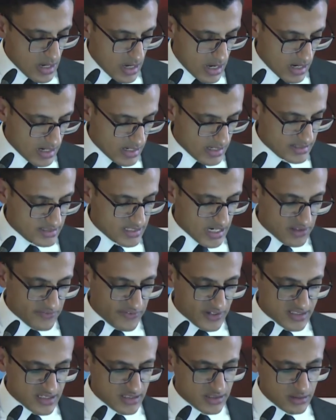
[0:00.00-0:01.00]
the
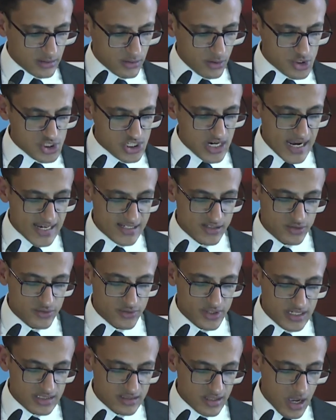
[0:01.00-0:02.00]
advanced technology has
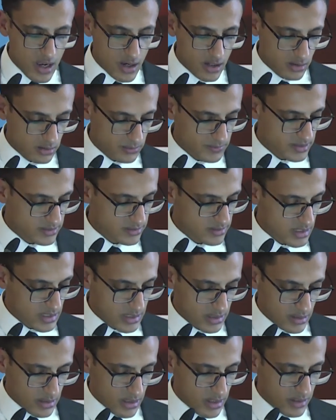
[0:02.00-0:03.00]
great help
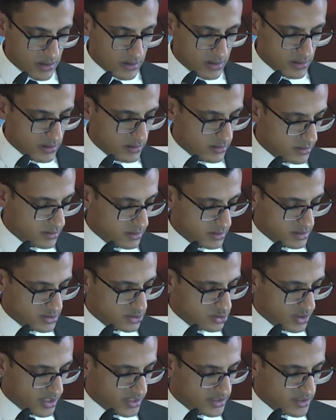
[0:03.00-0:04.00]

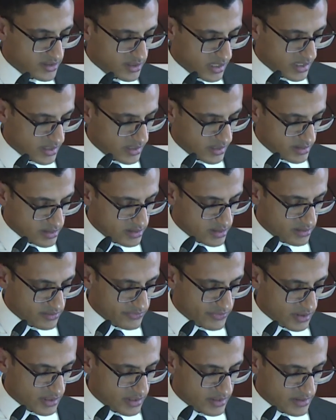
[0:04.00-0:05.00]
to
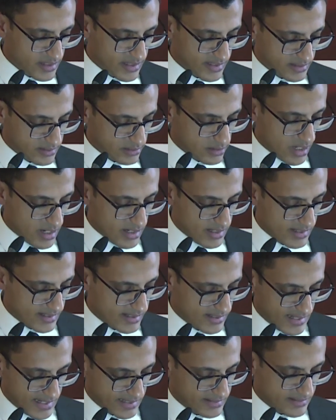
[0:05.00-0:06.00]
identify
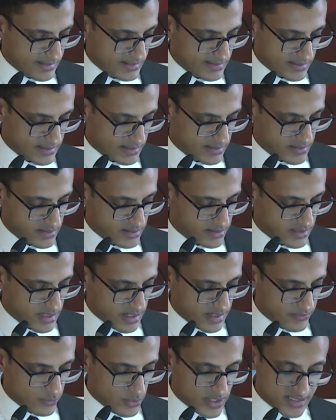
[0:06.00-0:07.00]
and assess
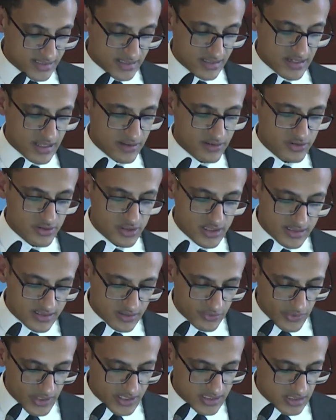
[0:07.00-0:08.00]
the risks and
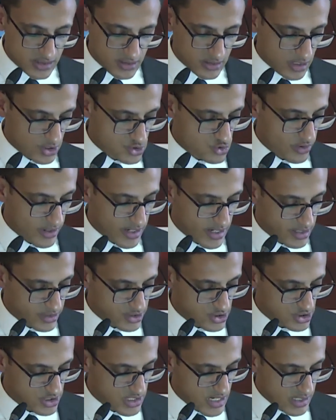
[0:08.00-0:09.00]
threats facing cultural
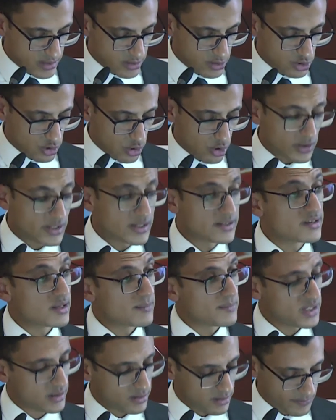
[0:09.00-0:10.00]
heritage, not only the
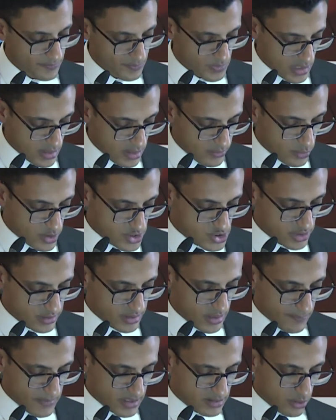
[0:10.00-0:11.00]
MENA
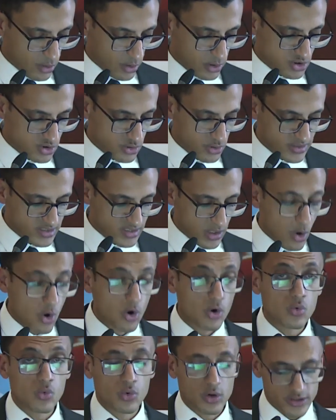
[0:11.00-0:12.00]
region, but also in the
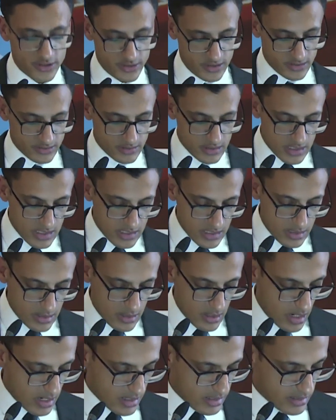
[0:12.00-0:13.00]
whole world,
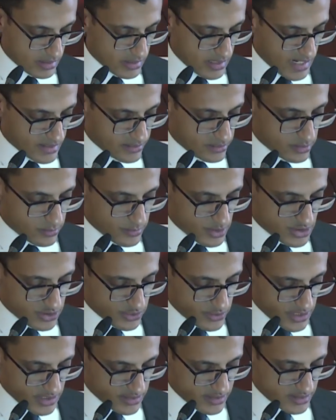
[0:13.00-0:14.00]
and
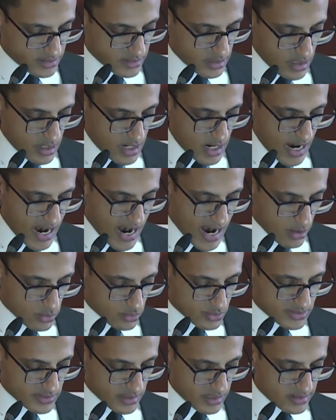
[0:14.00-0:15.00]
demonstrates
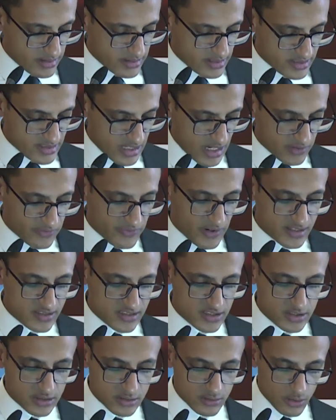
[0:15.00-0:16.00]
how these
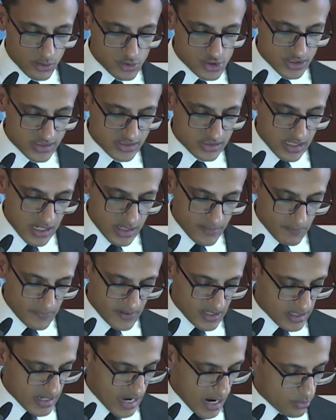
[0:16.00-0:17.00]
advanced technologies can
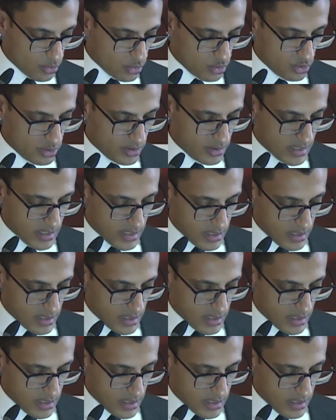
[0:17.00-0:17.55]
play a role